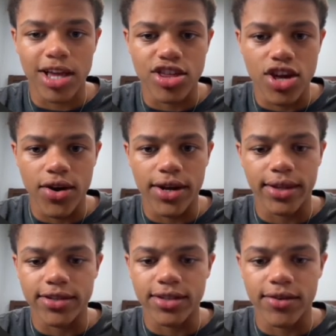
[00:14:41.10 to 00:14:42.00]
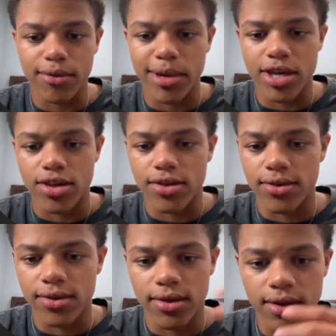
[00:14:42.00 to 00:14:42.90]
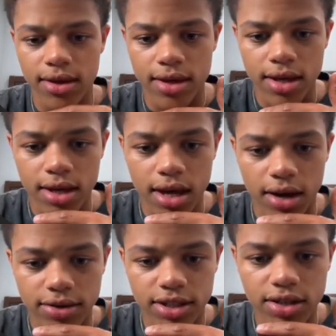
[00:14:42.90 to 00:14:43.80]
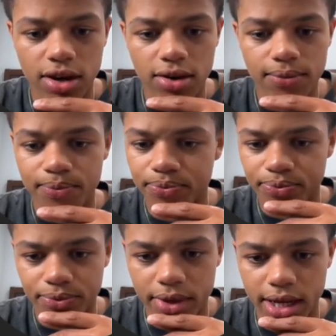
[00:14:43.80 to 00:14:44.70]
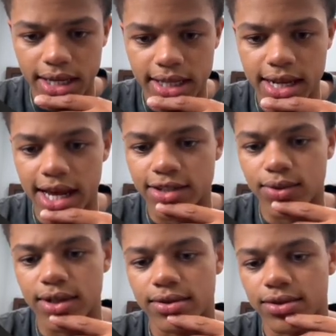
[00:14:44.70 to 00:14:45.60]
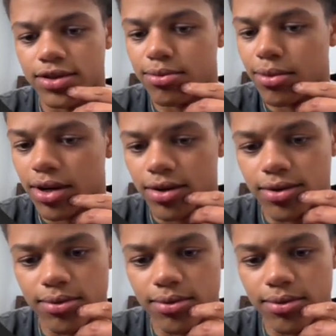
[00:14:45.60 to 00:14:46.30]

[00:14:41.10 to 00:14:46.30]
sharing this information. I'll see y'all in the next one or tomorrow.